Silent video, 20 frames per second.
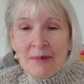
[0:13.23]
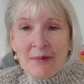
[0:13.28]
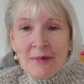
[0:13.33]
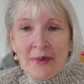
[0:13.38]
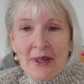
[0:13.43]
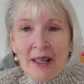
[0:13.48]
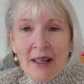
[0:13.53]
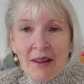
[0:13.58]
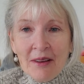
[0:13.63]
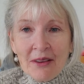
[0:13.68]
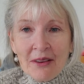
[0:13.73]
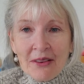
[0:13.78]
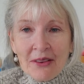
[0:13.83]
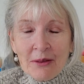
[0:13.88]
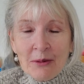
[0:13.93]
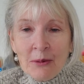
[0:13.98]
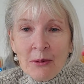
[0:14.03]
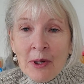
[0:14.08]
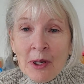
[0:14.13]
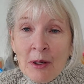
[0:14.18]
health,
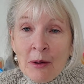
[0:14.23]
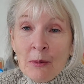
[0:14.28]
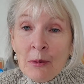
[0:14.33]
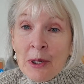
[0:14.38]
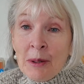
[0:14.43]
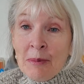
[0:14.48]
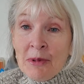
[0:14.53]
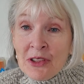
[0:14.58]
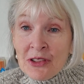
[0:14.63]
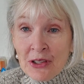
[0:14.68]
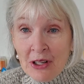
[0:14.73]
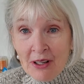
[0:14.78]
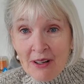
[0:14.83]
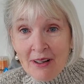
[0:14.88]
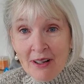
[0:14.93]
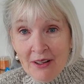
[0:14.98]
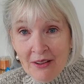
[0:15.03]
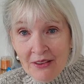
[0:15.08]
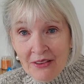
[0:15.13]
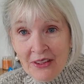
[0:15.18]
well, one bizarre
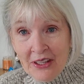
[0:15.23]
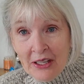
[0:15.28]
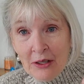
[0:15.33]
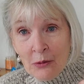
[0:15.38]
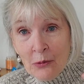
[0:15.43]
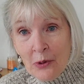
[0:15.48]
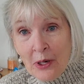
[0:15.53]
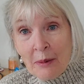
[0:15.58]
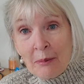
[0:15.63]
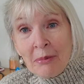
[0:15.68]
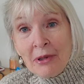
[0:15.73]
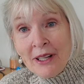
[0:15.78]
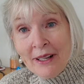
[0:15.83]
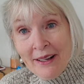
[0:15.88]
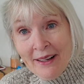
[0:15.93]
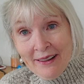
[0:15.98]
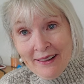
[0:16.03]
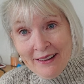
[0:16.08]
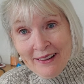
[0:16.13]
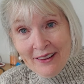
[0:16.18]
health thing, one
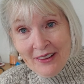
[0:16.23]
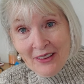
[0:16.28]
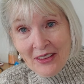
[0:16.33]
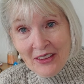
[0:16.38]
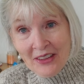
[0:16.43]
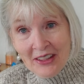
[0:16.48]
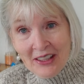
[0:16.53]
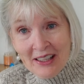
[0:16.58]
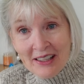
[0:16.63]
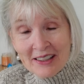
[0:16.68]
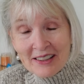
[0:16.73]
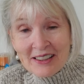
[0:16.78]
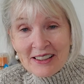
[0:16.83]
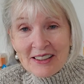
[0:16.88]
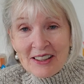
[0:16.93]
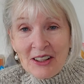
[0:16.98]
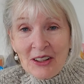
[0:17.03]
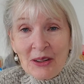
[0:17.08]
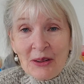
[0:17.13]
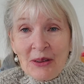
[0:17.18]
planned health thing.
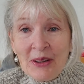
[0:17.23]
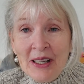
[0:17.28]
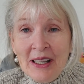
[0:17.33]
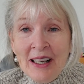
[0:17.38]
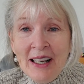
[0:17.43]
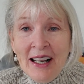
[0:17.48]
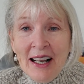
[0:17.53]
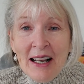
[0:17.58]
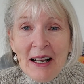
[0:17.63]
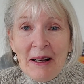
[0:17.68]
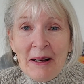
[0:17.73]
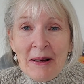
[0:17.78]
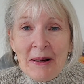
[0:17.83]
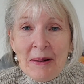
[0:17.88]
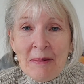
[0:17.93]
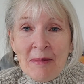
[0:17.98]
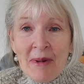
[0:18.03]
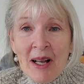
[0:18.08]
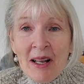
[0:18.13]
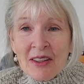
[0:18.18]
So
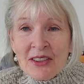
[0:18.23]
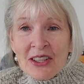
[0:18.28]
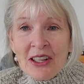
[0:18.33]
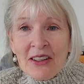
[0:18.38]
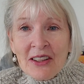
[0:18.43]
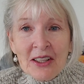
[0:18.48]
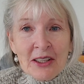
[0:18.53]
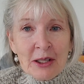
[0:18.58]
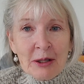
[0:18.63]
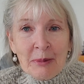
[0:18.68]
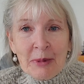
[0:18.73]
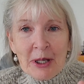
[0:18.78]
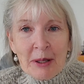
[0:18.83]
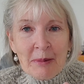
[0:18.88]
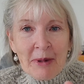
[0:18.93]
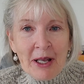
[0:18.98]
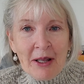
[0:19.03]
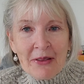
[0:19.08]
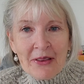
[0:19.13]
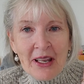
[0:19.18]
I'll talk a little bit
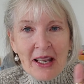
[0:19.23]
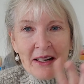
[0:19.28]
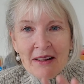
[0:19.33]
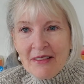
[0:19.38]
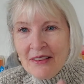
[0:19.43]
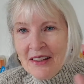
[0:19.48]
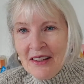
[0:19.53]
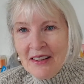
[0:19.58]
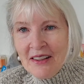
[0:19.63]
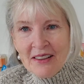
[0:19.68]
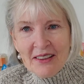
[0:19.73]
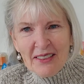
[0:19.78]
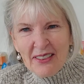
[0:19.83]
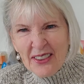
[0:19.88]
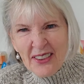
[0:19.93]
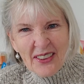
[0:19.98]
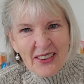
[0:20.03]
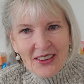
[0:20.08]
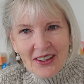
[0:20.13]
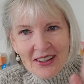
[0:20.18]
about that at the end if
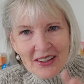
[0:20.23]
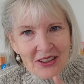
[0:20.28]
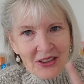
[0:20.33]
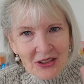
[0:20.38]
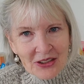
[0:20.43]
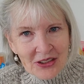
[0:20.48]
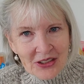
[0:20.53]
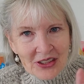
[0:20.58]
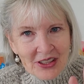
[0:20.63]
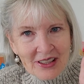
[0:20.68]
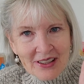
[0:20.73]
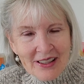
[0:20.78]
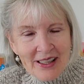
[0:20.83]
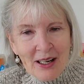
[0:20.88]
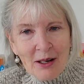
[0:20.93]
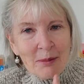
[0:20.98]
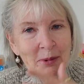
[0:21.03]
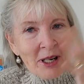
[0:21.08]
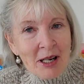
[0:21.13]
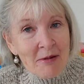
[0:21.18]
you're not interested
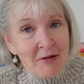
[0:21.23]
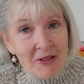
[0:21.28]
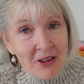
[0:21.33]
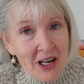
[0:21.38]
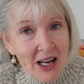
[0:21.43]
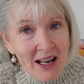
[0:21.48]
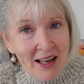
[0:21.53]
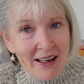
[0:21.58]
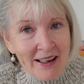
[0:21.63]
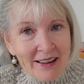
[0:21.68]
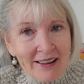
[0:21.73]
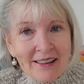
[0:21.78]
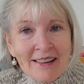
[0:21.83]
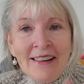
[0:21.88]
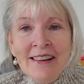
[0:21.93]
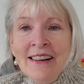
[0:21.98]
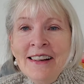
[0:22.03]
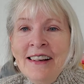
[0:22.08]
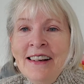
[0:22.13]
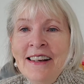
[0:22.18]
now, but I'm fine.
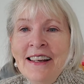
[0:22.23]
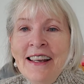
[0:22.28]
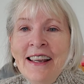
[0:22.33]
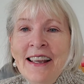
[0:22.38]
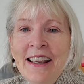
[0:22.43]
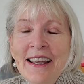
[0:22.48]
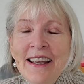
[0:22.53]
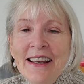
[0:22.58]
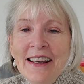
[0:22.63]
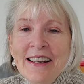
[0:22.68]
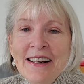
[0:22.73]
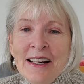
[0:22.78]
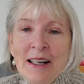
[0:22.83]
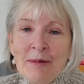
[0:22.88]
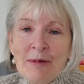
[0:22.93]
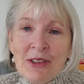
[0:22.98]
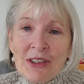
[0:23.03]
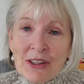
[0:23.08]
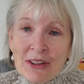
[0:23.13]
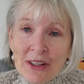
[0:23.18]
And I'm
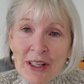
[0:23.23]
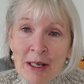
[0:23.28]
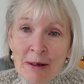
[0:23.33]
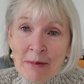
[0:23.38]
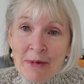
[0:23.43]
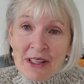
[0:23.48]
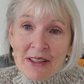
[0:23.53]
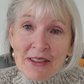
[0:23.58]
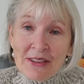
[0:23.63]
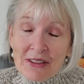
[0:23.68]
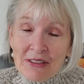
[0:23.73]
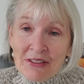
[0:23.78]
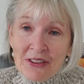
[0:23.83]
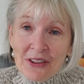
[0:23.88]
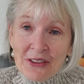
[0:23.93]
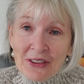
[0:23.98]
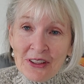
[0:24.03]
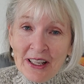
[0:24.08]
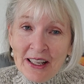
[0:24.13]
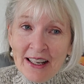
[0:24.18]
sorry I missed a
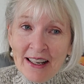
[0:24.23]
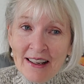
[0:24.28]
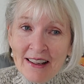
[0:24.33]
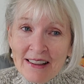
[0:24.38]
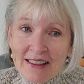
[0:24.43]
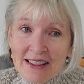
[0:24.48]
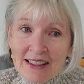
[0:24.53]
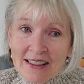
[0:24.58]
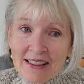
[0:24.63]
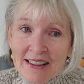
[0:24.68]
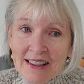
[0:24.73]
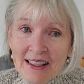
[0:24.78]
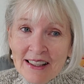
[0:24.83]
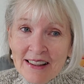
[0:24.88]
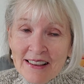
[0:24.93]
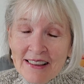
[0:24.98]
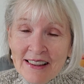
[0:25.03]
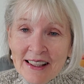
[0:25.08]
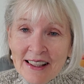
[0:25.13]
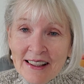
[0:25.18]
few days. I
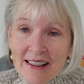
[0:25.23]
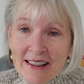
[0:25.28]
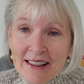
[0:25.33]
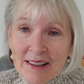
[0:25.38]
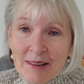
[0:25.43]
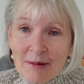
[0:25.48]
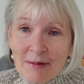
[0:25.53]
think